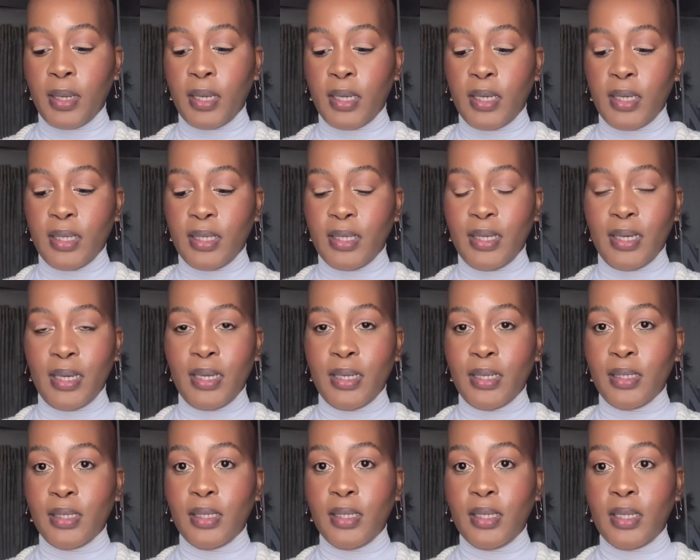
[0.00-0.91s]
Again,
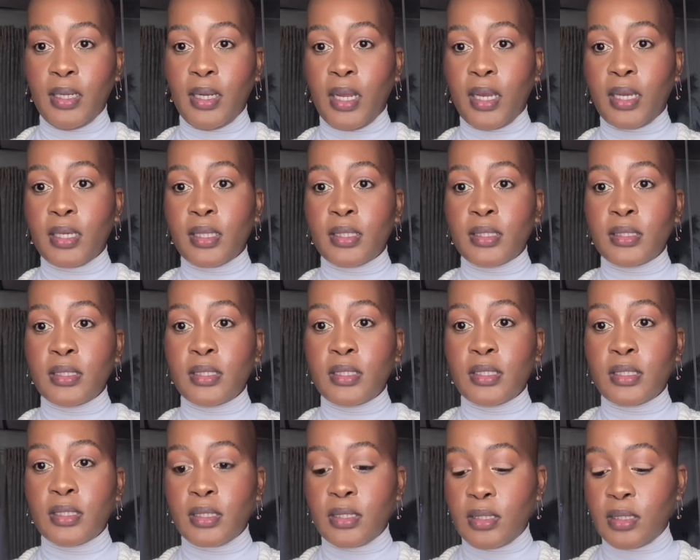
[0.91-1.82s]
like this
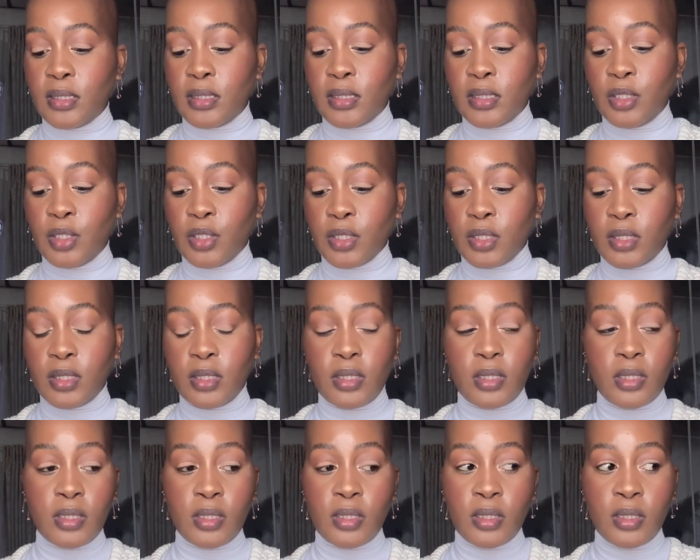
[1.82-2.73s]
is
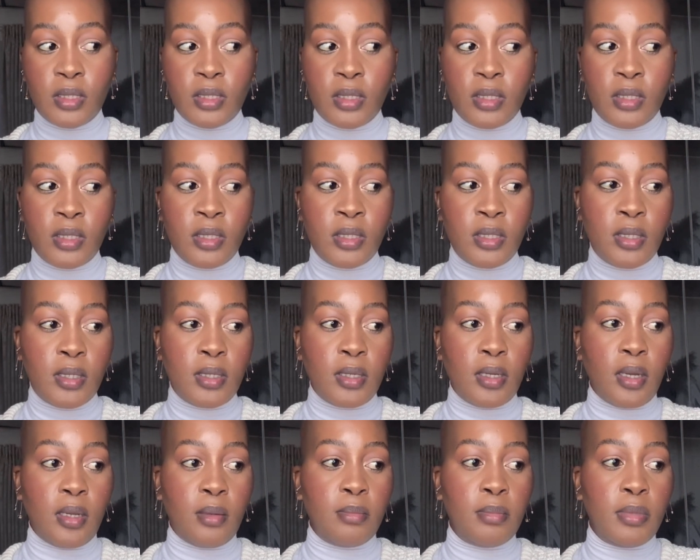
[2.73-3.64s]
just
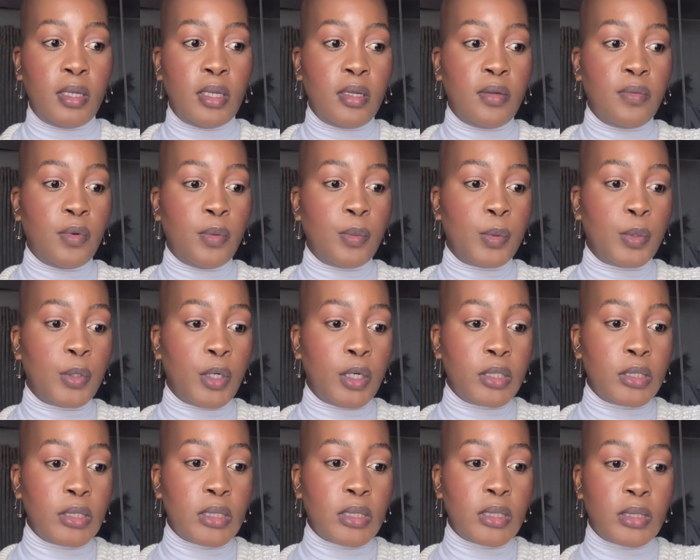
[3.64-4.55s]
unbelievable,
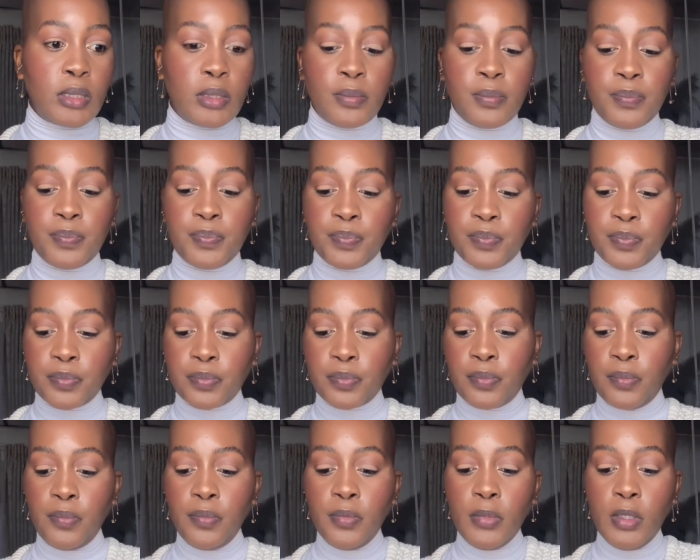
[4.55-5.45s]
honestly.
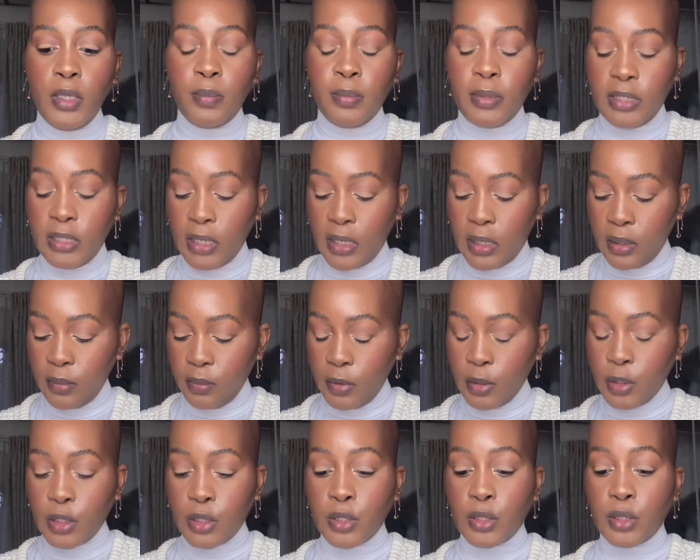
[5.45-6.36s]
But yeah, let me
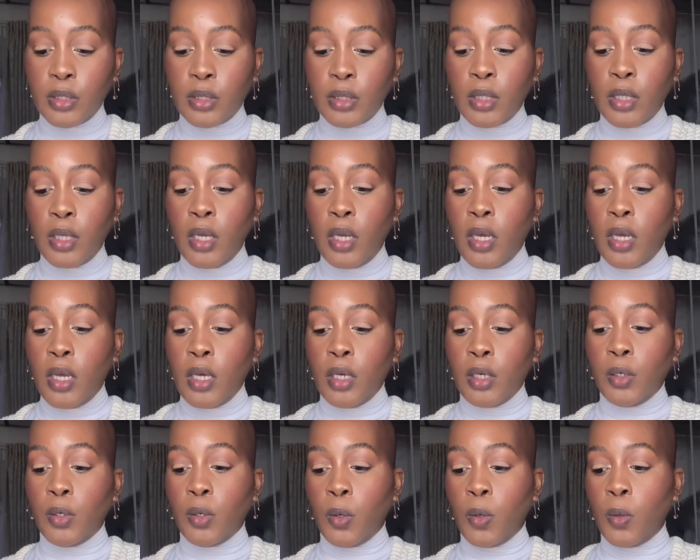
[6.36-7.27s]
just
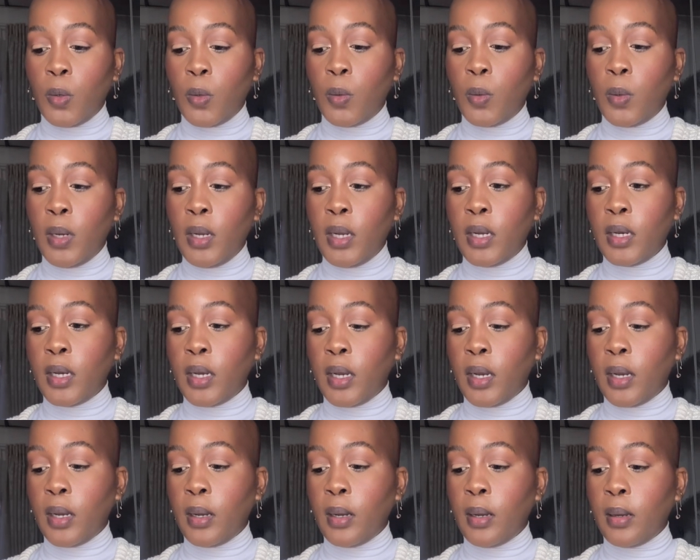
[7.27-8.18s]
go
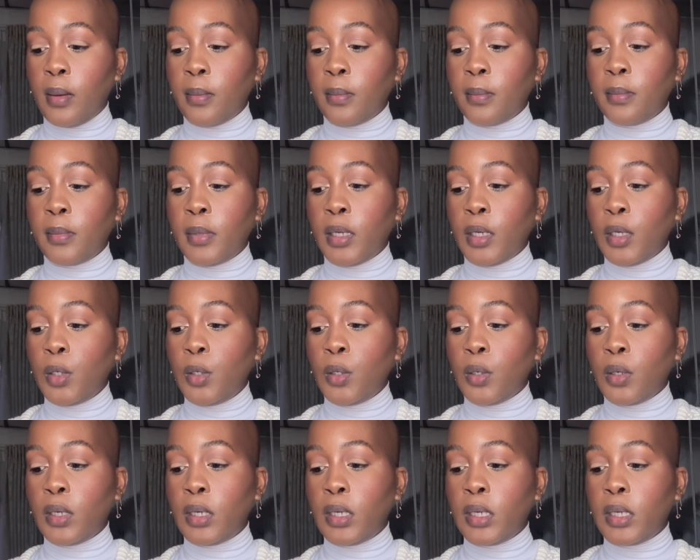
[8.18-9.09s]

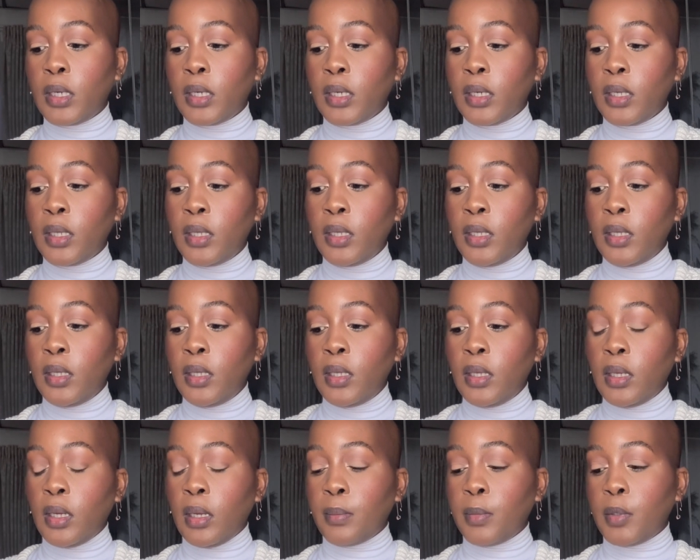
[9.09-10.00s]
cook.
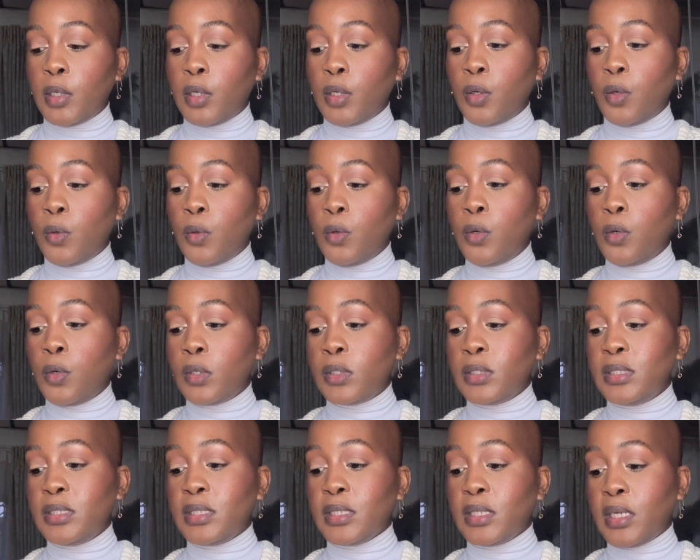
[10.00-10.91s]
I'm gonna go cook
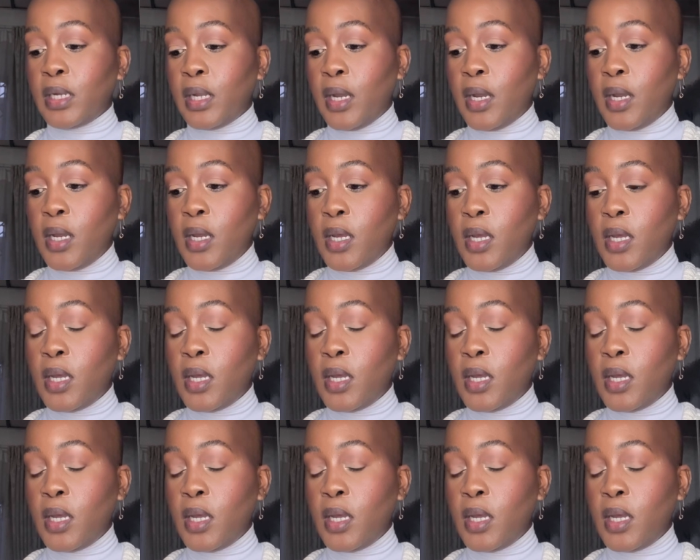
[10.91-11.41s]
dinner